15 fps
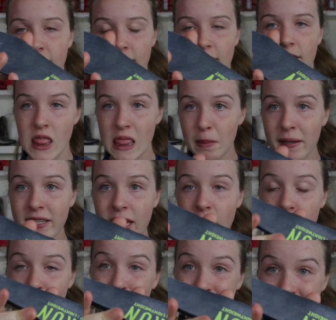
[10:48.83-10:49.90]
Let me tell you,
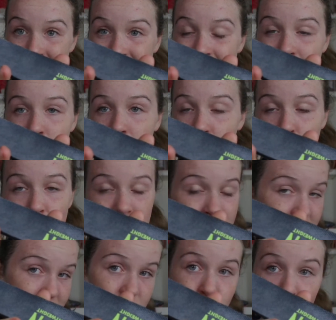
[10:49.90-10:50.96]
this mixed with the
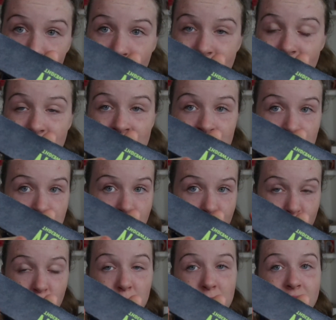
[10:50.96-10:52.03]
central lacing system that's super
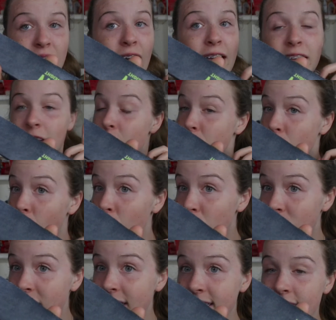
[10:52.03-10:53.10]
tight and no
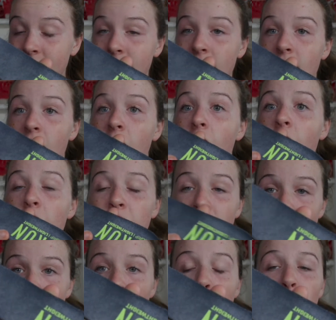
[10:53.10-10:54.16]
creases. Then
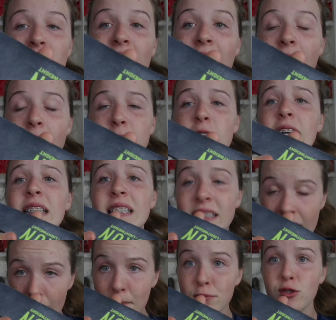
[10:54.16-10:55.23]
we have
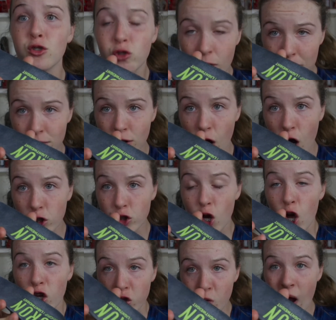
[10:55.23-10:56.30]
steps, grip socks. You
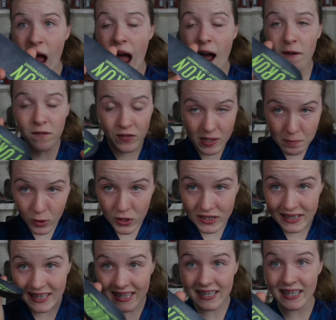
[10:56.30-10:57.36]
have the most
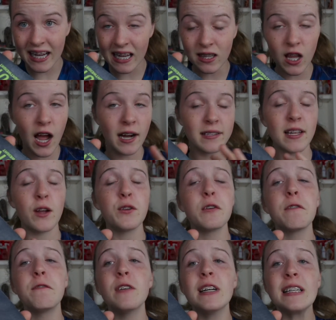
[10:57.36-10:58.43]
insane lockdown. Your foot
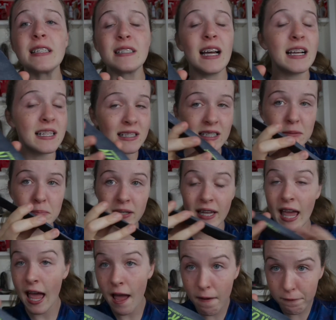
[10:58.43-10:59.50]
is not slipping
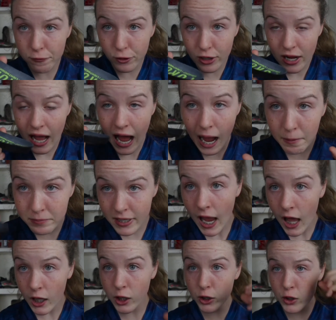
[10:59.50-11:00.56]
ever. I'm telling
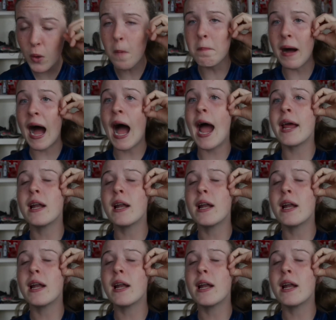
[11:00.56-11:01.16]
you, mine.